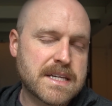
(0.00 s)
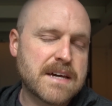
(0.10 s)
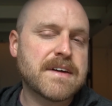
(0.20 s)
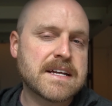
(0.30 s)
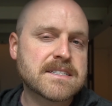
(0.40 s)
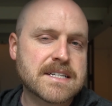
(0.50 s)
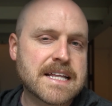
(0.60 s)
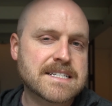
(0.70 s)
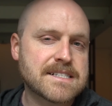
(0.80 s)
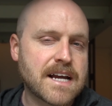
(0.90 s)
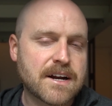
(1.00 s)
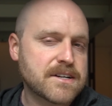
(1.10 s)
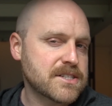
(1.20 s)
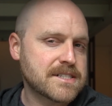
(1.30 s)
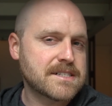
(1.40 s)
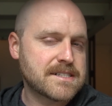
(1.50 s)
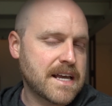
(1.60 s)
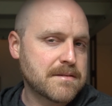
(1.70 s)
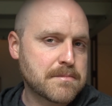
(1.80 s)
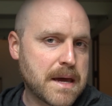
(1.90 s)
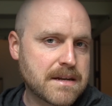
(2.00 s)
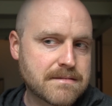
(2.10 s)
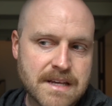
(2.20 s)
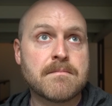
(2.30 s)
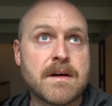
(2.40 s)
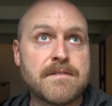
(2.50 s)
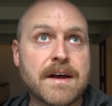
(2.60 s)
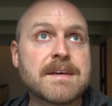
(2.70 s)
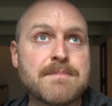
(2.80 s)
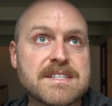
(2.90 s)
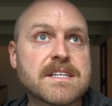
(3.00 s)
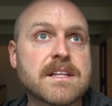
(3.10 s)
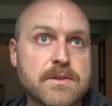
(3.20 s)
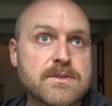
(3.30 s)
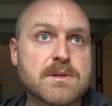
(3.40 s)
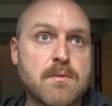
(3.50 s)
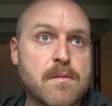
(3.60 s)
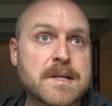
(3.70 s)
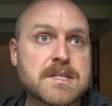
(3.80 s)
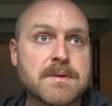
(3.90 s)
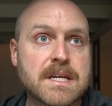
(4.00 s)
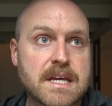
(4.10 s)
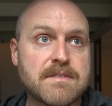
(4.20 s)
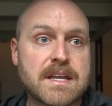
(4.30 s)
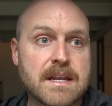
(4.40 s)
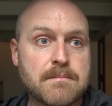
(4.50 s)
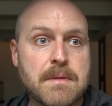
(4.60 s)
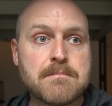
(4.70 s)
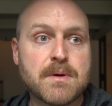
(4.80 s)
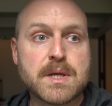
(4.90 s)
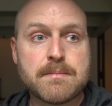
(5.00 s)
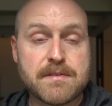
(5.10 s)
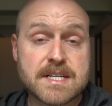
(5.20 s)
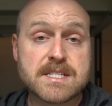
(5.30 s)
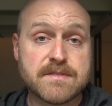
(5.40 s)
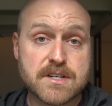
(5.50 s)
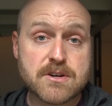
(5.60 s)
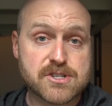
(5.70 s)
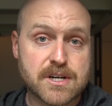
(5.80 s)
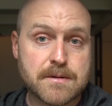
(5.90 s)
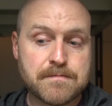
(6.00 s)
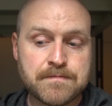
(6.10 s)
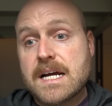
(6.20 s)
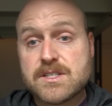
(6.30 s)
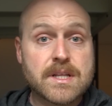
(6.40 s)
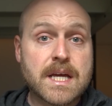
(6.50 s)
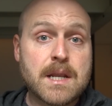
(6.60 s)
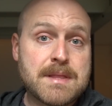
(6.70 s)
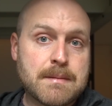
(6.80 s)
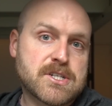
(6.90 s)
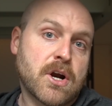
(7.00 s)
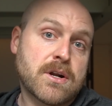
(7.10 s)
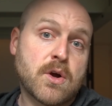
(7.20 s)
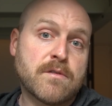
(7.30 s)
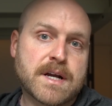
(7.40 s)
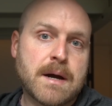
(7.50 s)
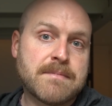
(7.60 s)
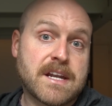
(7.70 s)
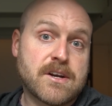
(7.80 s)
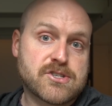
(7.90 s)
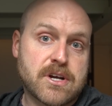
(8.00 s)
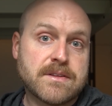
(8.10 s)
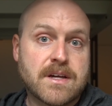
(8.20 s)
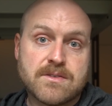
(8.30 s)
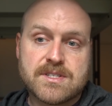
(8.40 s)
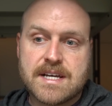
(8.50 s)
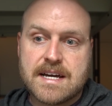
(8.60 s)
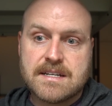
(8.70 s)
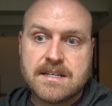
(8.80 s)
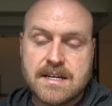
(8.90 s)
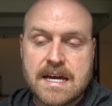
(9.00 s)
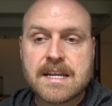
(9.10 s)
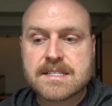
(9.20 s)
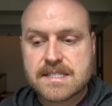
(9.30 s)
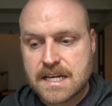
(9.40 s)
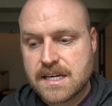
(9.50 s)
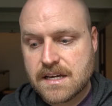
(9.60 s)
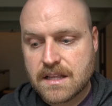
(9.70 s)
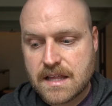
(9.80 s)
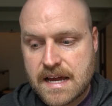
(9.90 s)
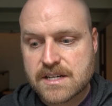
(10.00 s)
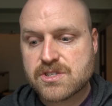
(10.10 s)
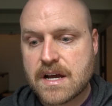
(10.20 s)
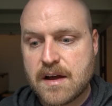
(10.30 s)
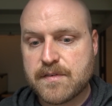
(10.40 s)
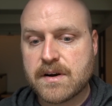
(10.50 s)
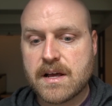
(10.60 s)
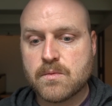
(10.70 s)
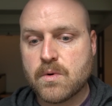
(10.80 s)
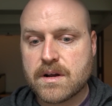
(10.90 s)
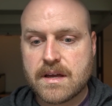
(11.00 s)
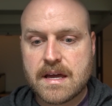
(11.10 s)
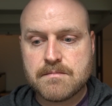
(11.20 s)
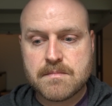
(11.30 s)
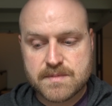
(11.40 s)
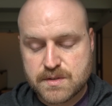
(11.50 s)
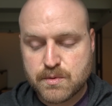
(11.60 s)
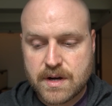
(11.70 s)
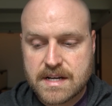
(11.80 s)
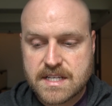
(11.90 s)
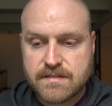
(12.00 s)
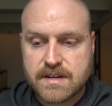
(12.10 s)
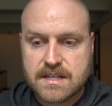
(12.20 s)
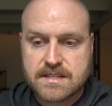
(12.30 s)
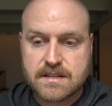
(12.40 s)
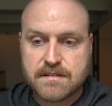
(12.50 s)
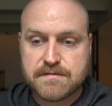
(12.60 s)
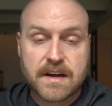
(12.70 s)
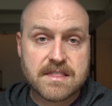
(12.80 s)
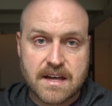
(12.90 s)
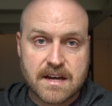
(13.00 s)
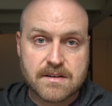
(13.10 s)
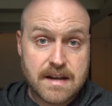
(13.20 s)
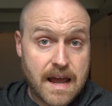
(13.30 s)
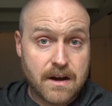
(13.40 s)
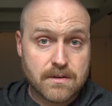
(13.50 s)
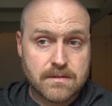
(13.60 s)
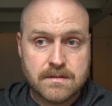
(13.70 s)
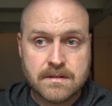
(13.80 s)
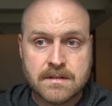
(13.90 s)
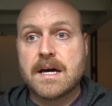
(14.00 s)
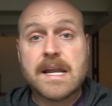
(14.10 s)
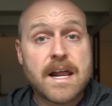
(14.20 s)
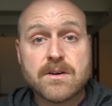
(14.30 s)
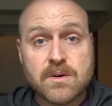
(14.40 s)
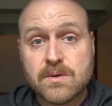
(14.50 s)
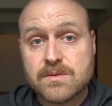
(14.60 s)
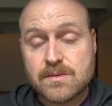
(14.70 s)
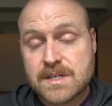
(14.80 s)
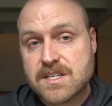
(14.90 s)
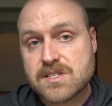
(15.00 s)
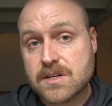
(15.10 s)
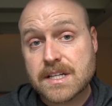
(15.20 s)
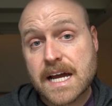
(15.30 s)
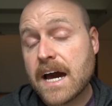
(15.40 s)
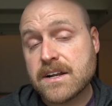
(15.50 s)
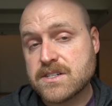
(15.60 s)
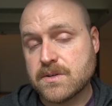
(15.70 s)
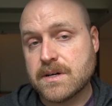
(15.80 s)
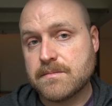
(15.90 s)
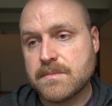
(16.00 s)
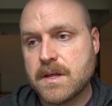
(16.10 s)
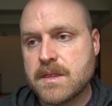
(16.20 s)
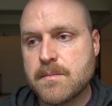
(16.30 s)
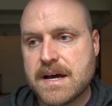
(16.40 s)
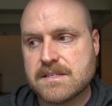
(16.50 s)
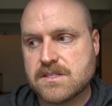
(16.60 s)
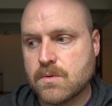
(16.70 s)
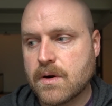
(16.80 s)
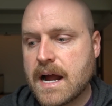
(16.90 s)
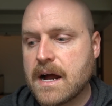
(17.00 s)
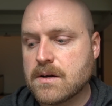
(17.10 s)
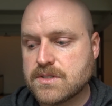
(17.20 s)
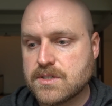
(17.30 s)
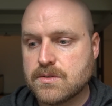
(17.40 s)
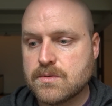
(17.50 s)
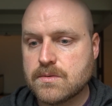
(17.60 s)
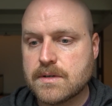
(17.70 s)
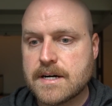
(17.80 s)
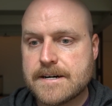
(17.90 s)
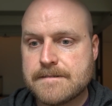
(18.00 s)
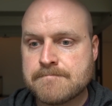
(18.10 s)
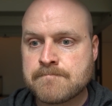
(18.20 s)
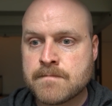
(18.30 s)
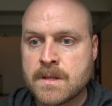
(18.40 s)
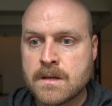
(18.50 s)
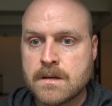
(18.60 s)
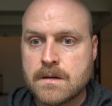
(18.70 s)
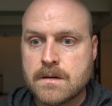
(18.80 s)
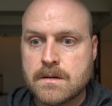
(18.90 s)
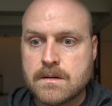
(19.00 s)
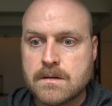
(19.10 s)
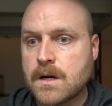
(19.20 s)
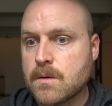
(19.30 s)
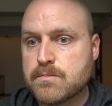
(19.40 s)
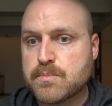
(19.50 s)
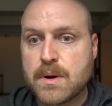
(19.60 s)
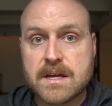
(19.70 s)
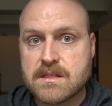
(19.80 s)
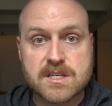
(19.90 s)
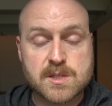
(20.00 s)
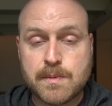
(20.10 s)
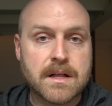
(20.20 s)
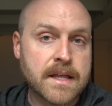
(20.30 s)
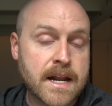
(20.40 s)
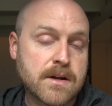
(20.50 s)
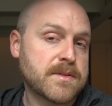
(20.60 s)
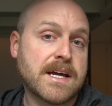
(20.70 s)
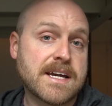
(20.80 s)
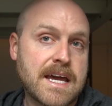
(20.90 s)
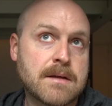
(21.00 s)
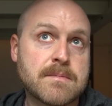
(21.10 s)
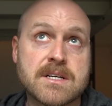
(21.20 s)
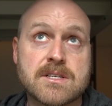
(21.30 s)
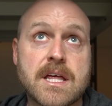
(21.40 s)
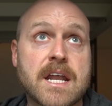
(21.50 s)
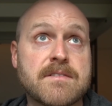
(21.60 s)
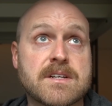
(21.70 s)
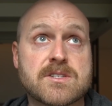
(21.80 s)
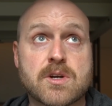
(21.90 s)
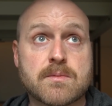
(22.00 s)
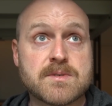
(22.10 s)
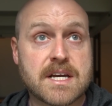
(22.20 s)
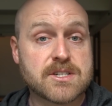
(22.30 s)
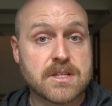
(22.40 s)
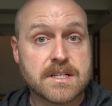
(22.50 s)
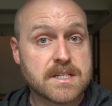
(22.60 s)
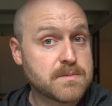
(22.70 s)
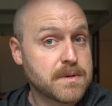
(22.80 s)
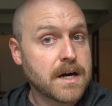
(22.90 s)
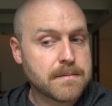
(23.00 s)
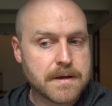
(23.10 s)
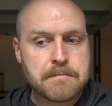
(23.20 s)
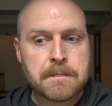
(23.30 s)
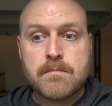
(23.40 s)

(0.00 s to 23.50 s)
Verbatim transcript: give in to that desire to just stay in bed, if I basically lose the momentum and give in and, and build up a sense of inertia, it's only gonna be that much harder to overcome that inertia on the other side. And it's taking extra effort and work and some creativity to fight that now. And I don't know necessarily how to do it the best or how to, um, you know, break the spell. And I don't think I can because a lot of it is circumstantial and it's beyond me.